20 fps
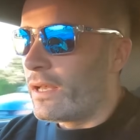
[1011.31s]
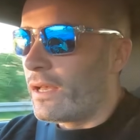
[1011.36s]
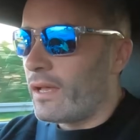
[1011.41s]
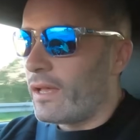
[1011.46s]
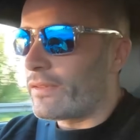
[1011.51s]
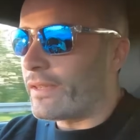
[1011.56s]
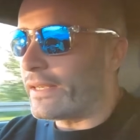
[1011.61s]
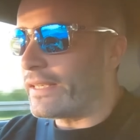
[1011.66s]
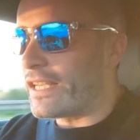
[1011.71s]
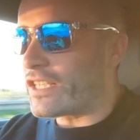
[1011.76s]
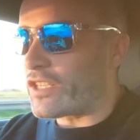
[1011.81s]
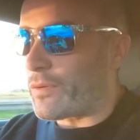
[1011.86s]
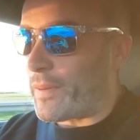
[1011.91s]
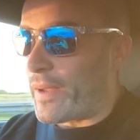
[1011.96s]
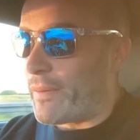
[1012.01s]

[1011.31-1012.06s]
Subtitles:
I think there's a bit